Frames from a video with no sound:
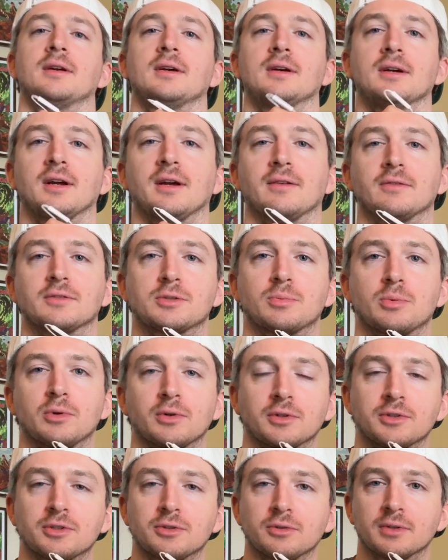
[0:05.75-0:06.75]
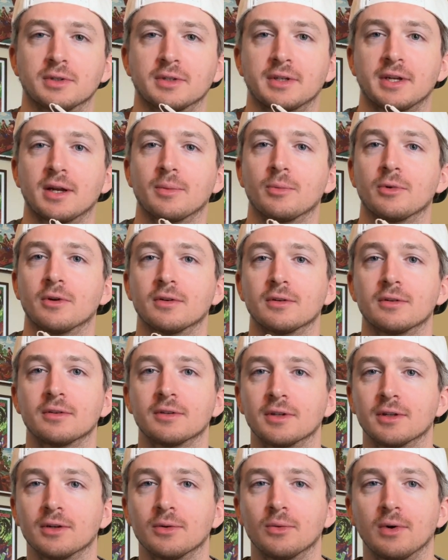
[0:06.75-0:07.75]
I haven't spoken to a camera
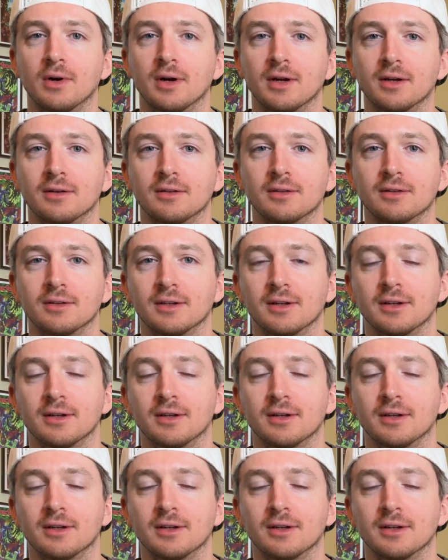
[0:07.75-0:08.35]
in a while.